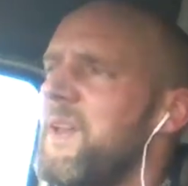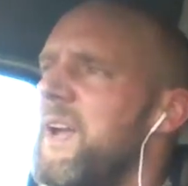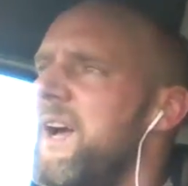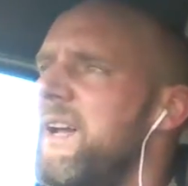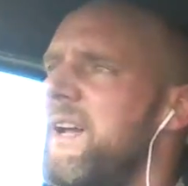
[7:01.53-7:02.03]

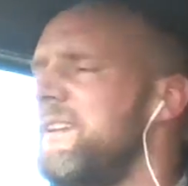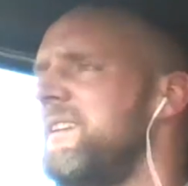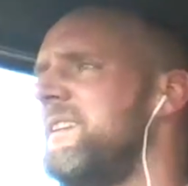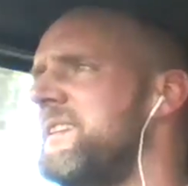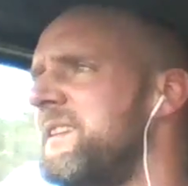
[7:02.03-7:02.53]
And
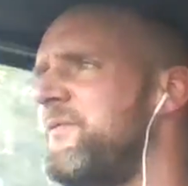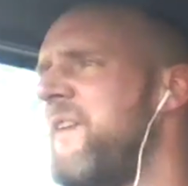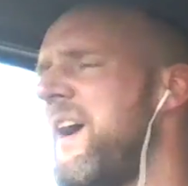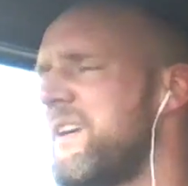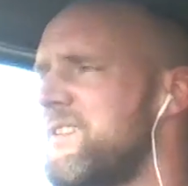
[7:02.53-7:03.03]
the
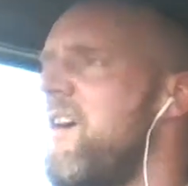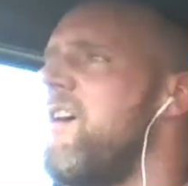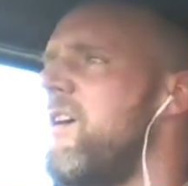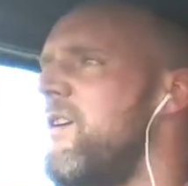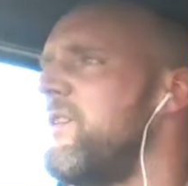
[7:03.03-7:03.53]
facts
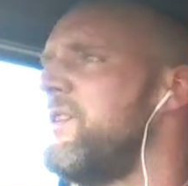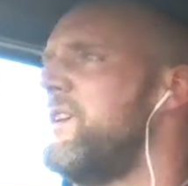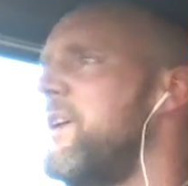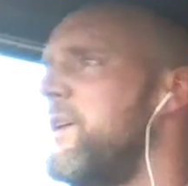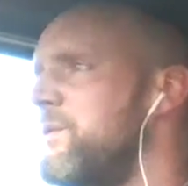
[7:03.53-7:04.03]
are, you
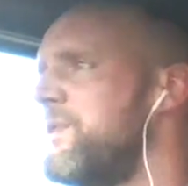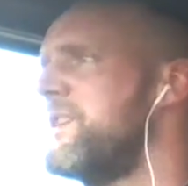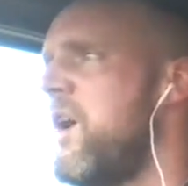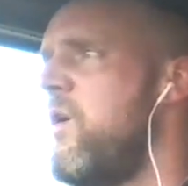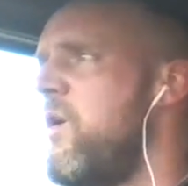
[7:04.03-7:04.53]
know,
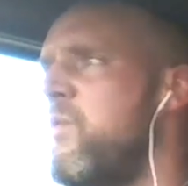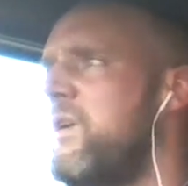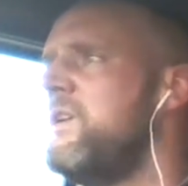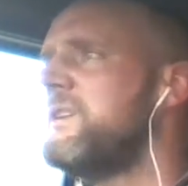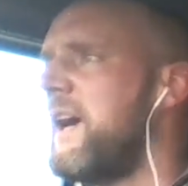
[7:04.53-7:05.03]
there's a whole
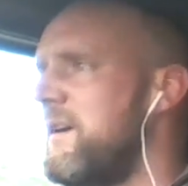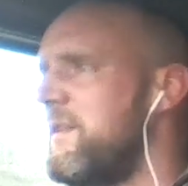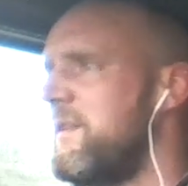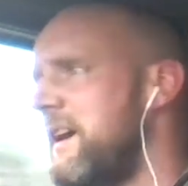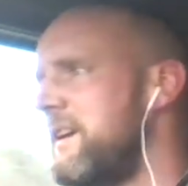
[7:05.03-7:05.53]
world out
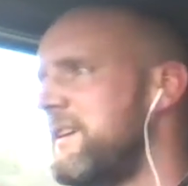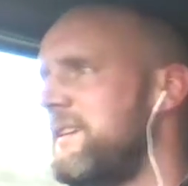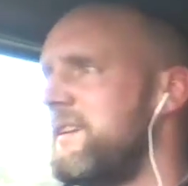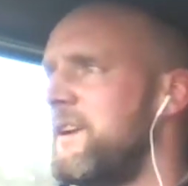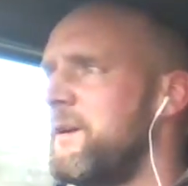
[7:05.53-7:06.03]
there,
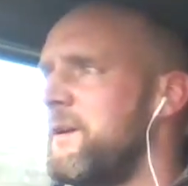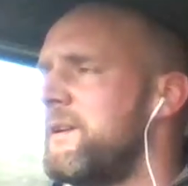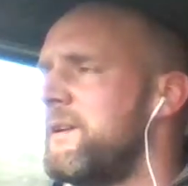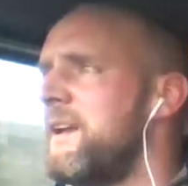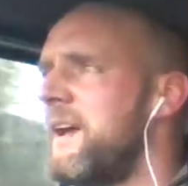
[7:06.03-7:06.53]
you know,
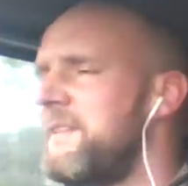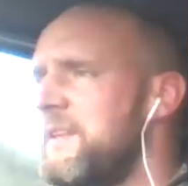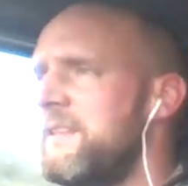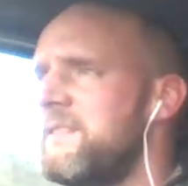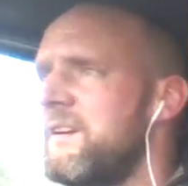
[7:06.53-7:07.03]
and I
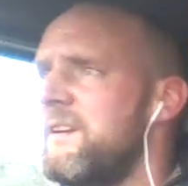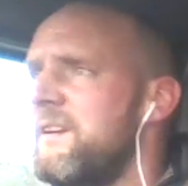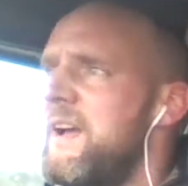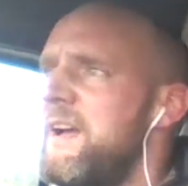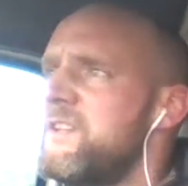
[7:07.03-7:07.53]
think that
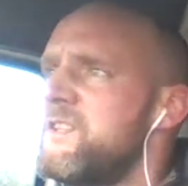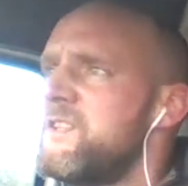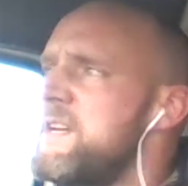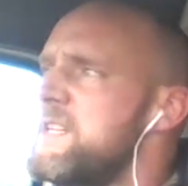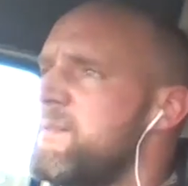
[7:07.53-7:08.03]

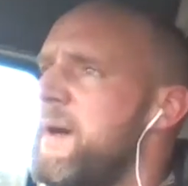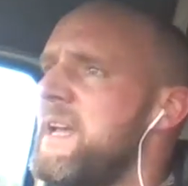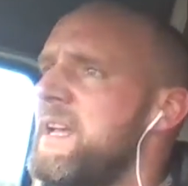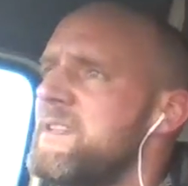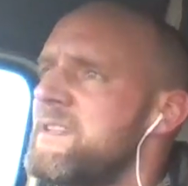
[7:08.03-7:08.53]
Theresa
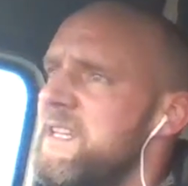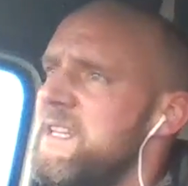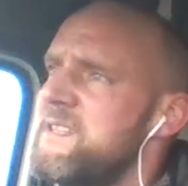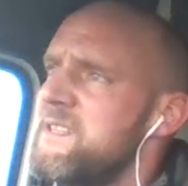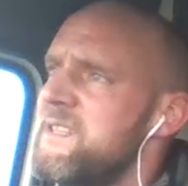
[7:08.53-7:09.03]
May is
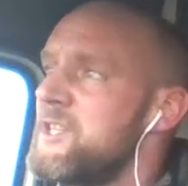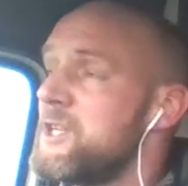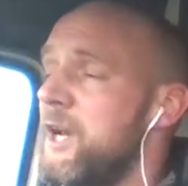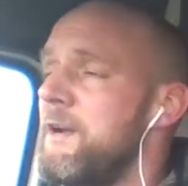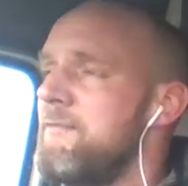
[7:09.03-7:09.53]

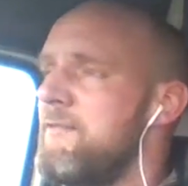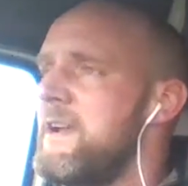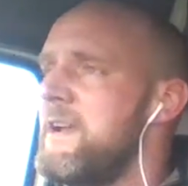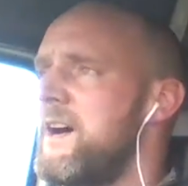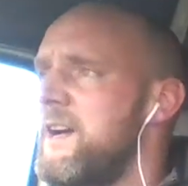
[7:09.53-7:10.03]
slowly
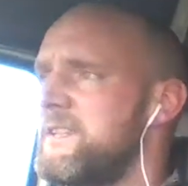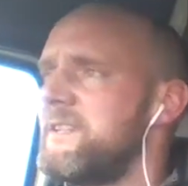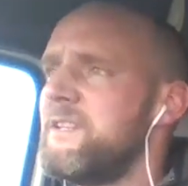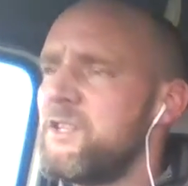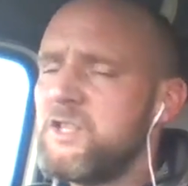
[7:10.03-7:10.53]

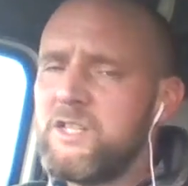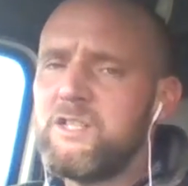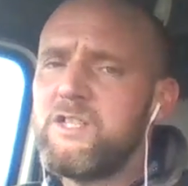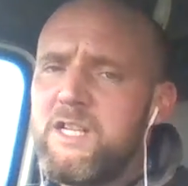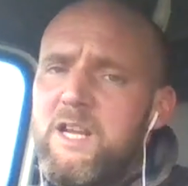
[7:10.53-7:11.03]
realising that
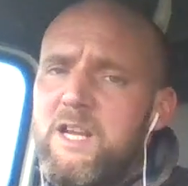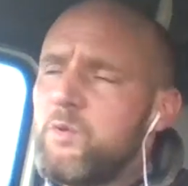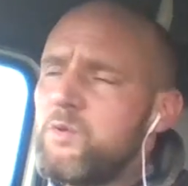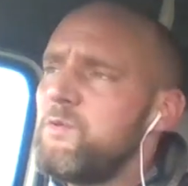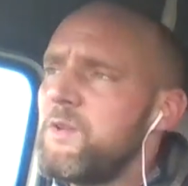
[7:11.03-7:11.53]
she
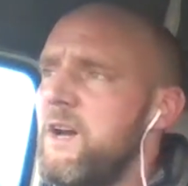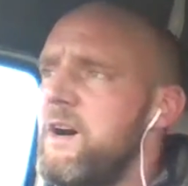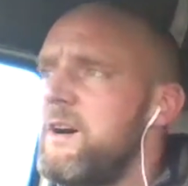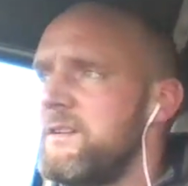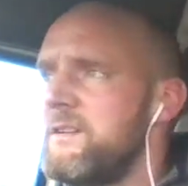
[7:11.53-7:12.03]
holds all the
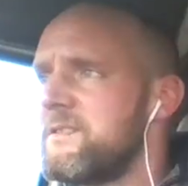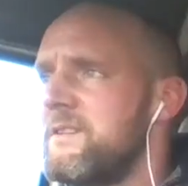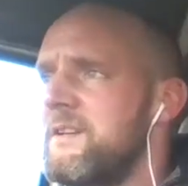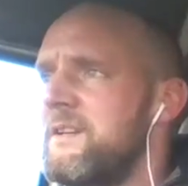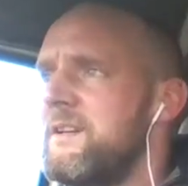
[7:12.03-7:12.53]
cards.
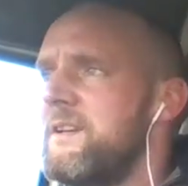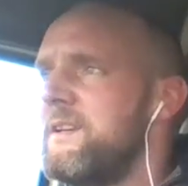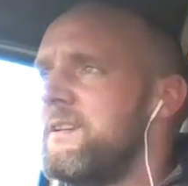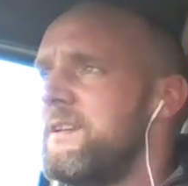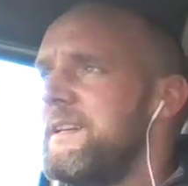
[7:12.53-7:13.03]

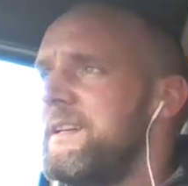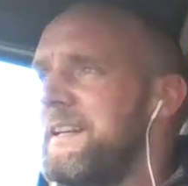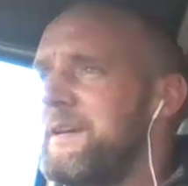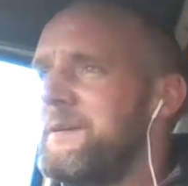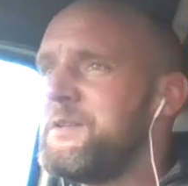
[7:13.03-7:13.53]
You
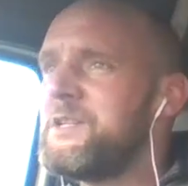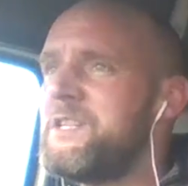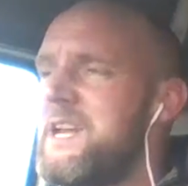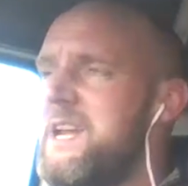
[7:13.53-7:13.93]
know, she's